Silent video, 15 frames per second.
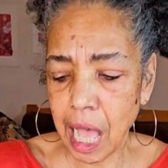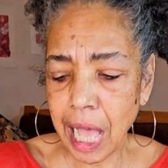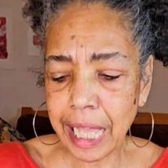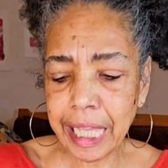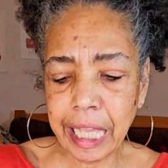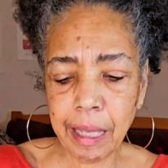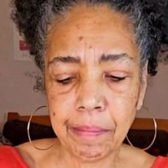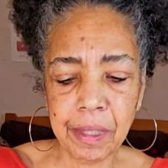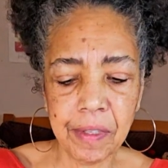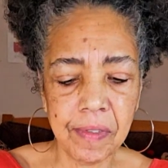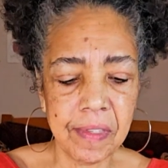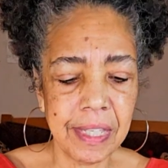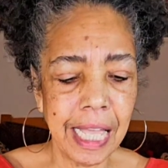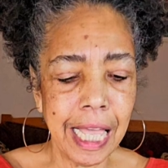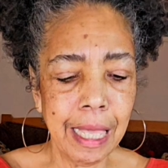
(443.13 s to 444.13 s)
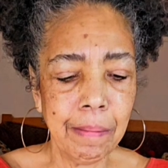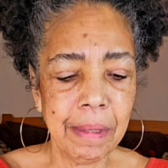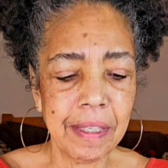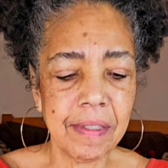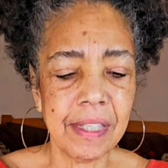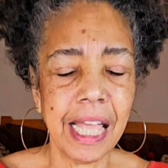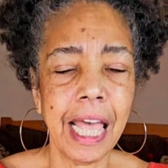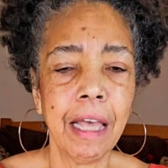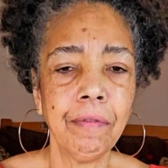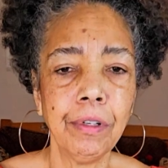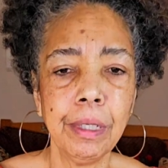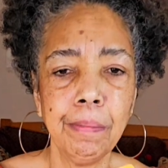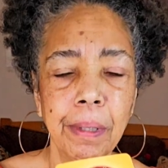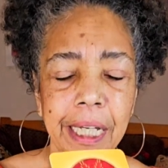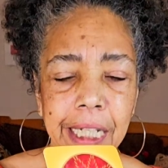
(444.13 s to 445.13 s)
I am the same as
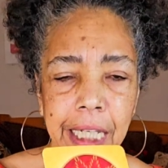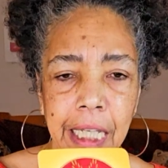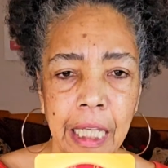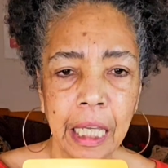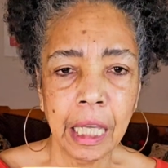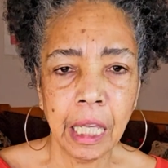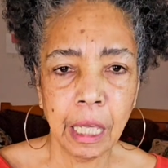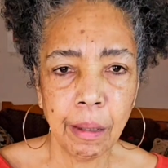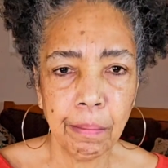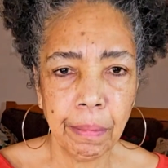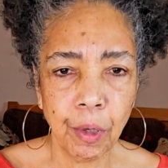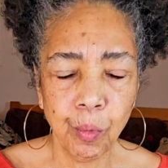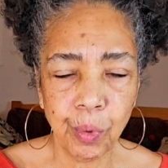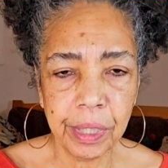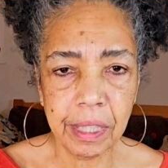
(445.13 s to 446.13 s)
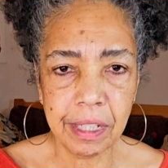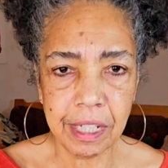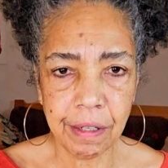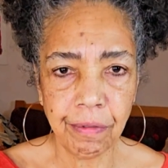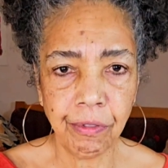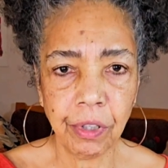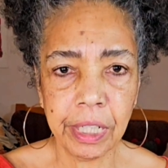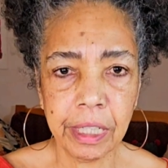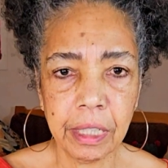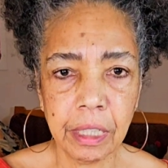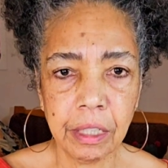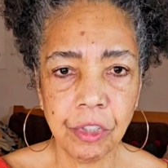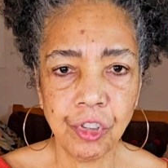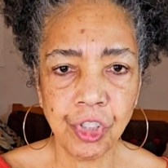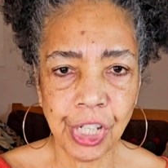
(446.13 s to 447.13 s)
everybody, but with different
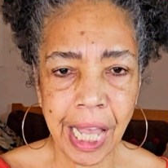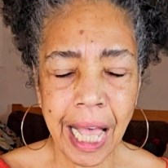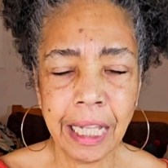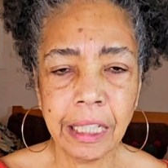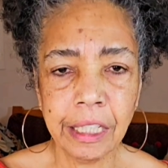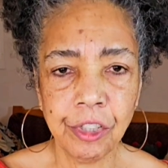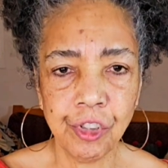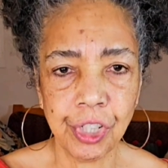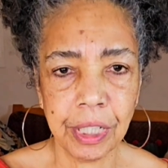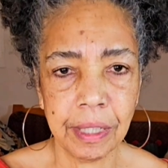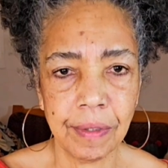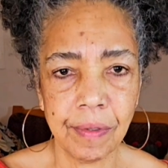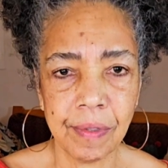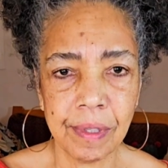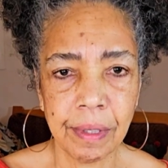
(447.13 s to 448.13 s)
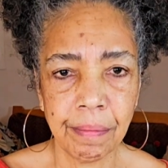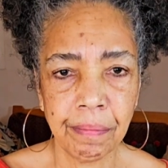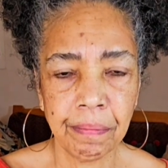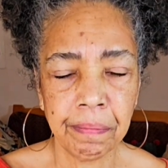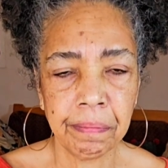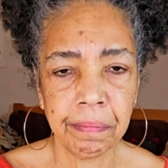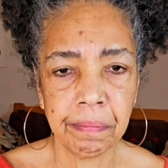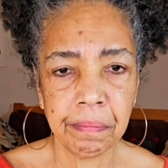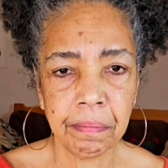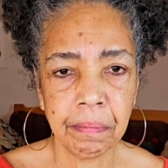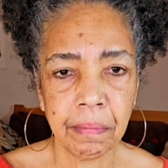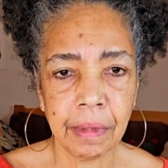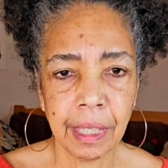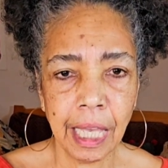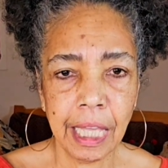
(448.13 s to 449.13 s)
challenges.
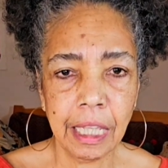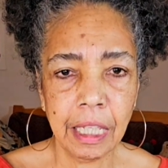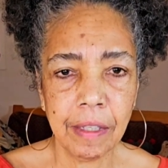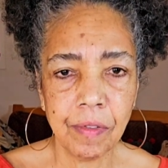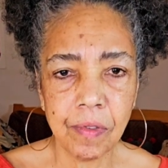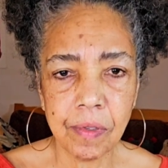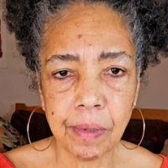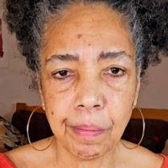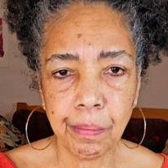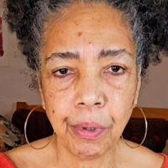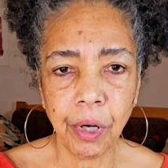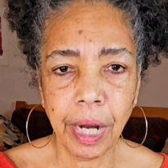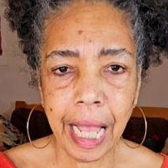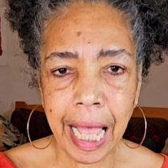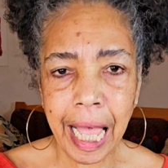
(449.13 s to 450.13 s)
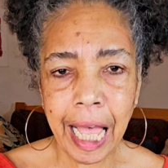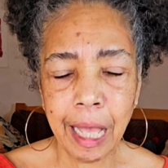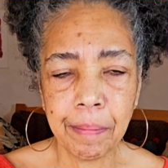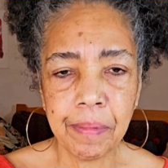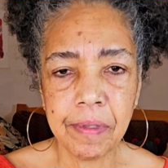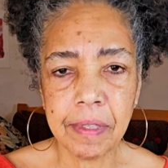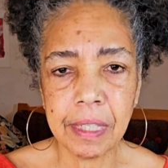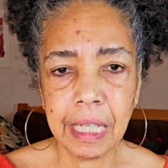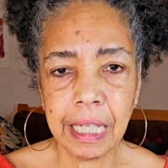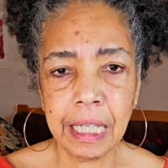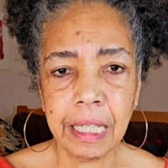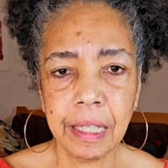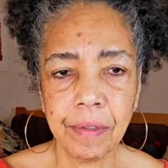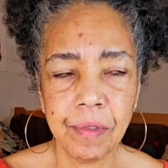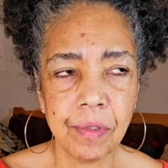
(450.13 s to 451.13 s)
And this perhaps
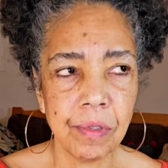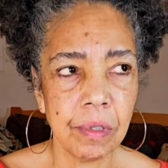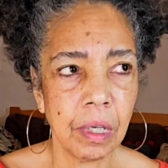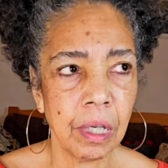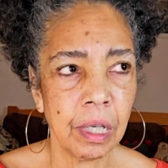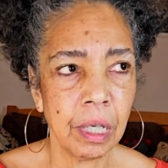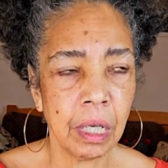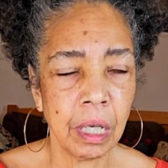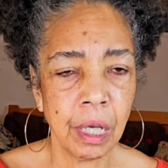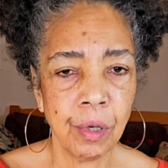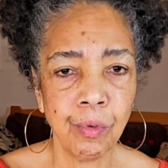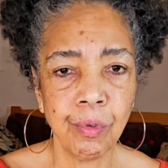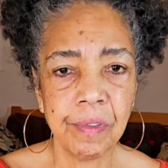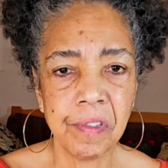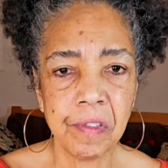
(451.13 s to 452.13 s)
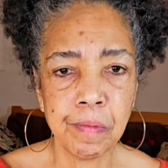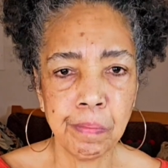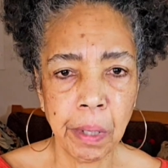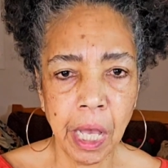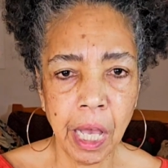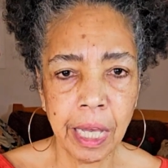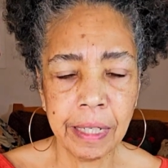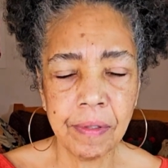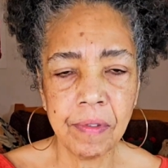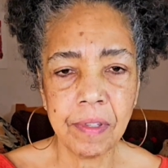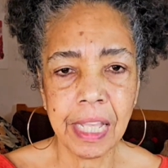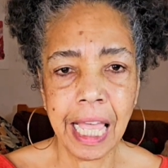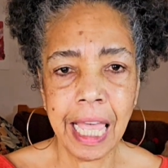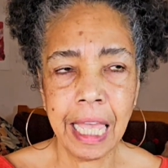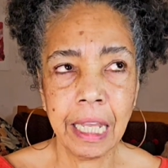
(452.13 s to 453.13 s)
is a
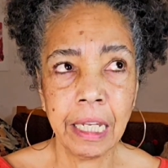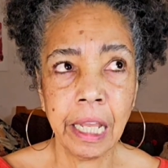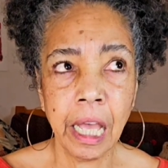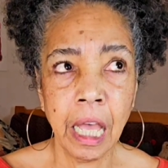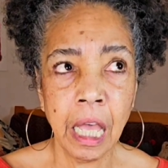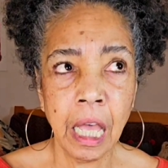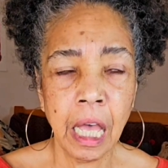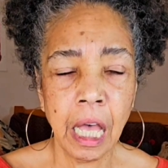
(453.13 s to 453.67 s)
response and